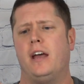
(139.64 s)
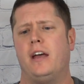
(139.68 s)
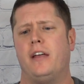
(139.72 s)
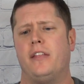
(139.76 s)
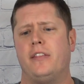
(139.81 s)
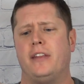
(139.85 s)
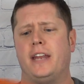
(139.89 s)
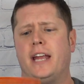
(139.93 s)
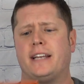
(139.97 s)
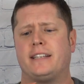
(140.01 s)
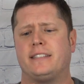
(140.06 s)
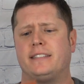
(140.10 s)

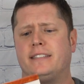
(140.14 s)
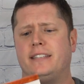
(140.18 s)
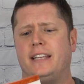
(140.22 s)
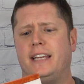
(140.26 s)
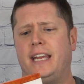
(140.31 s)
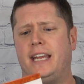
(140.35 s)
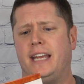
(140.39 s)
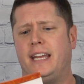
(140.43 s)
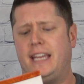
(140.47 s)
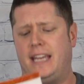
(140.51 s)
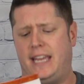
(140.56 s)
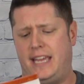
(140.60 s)
The next
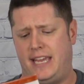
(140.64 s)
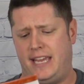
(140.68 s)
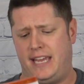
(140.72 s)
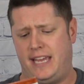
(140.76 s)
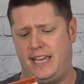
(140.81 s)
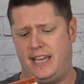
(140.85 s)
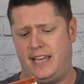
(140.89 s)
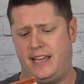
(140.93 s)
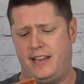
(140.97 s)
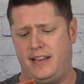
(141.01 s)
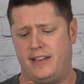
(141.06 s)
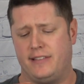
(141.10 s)
thing
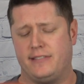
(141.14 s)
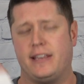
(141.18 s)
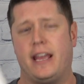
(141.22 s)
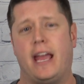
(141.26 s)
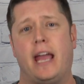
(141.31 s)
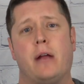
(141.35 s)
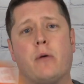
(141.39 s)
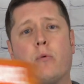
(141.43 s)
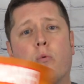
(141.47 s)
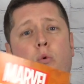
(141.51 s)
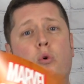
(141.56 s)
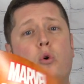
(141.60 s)
is
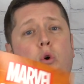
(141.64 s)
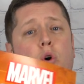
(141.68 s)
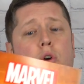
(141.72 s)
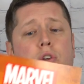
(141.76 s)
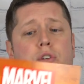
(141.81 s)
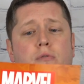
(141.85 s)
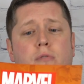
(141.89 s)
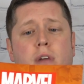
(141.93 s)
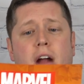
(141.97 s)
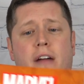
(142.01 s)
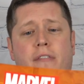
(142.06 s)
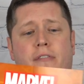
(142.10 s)
a
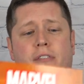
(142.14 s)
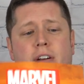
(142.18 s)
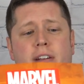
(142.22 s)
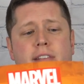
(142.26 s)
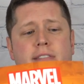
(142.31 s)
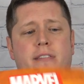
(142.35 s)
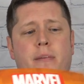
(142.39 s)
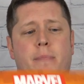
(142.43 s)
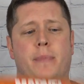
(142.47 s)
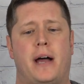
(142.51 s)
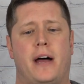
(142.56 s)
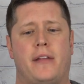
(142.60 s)
rules
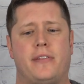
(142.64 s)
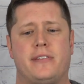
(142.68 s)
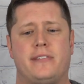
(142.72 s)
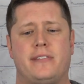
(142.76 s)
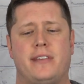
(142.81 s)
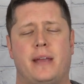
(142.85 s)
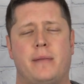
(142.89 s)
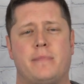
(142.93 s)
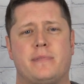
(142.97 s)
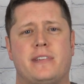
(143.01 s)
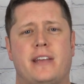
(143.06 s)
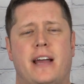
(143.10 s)
reference, about the
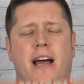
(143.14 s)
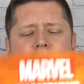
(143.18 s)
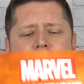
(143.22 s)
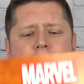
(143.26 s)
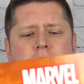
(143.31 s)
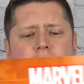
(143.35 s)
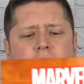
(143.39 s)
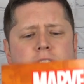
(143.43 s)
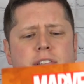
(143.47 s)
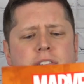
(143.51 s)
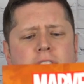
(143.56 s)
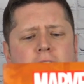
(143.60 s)
same
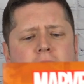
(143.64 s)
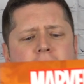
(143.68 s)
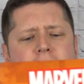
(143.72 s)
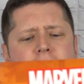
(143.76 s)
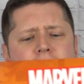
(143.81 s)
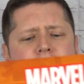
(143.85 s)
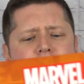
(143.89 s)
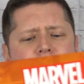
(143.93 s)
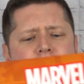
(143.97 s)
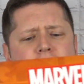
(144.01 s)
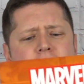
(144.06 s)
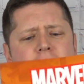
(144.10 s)
size. Looks like
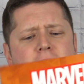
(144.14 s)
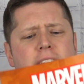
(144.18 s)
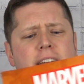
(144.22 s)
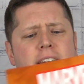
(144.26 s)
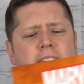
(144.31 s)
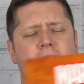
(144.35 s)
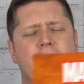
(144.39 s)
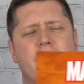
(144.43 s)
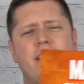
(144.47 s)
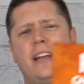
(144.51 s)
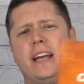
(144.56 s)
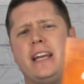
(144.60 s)

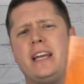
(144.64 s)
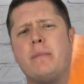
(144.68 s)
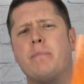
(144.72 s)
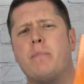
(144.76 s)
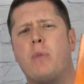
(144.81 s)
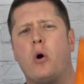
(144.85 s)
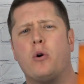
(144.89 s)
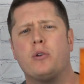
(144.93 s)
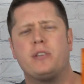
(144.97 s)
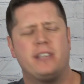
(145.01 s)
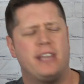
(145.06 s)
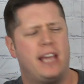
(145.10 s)
in
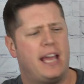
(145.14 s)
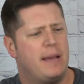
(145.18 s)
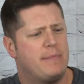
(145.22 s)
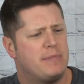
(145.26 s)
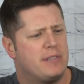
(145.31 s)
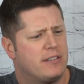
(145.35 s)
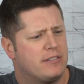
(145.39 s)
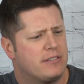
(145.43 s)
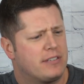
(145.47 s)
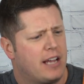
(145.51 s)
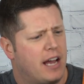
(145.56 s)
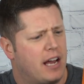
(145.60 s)
most games,
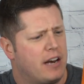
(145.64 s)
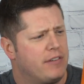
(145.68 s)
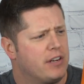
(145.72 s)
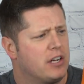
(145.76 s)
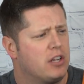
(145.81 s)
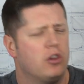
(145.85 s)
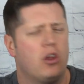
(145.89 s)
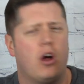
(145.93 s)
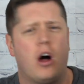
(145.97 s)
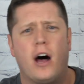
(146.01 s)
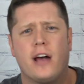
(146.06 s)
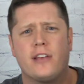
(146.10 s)
there's kind of a
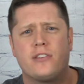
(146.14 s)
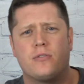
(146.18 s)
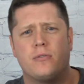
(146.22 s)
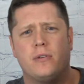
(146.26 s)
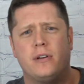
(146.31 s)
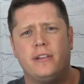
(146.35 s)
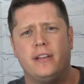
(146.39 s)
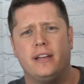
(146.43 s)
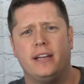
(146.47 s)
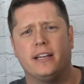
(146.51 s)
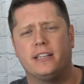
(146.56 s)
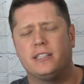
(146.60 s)

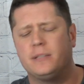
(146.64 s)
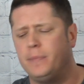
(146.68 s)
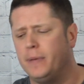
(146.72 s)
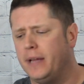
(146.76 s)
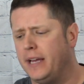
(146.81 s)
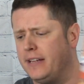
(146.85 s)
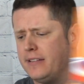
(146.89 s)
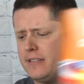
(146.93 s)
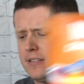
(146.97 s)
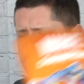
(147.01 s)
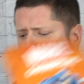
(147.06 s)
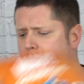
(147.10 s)
glossary that
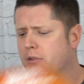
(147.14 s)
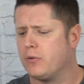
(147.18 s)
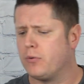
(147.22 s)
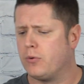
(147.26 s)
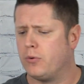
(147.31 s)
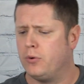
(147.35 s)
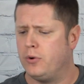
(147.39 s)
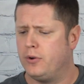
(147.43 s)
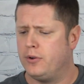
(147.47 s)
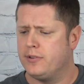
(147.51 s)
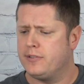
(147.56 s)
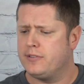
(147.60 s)
explains some of the
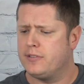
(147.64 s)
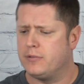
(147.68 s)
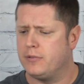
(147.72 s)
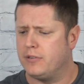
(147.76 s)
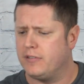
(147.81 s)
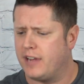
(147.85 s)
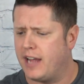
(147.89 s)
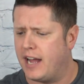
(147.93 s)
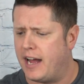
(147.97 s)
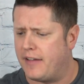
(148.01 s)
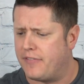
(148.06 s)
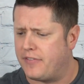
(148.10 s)
rules. So
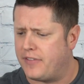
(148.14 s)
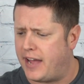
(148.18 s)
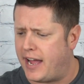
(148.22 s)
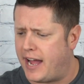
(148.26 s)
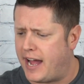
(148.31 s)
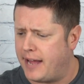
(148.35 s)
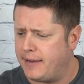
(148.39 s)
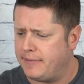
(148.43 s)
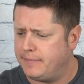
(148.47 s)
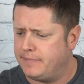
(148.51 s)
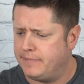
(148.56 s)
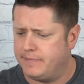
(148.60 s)
we've got
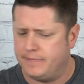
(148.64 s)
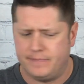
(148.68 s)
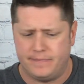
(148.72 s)
that.